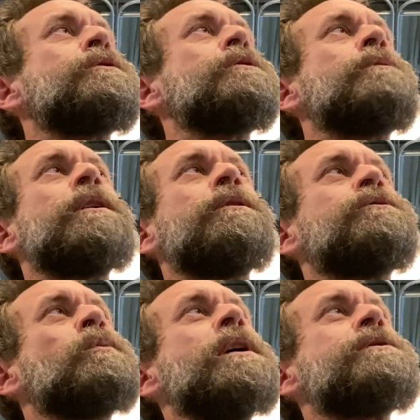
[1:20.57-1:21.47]
third rail
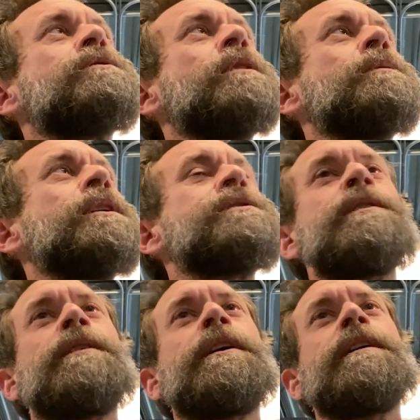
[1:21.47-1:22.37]
twice, so I guess yeah,
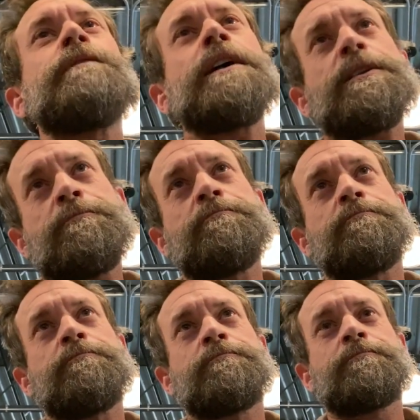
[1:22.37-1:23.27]
I gotta have that.
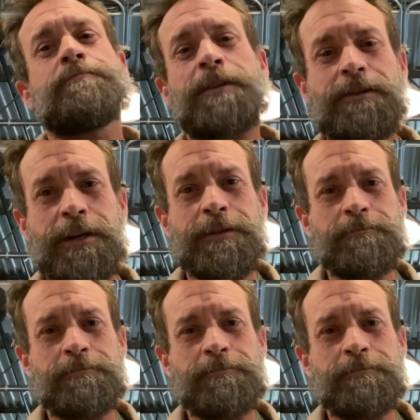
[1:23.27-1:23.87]
That's that.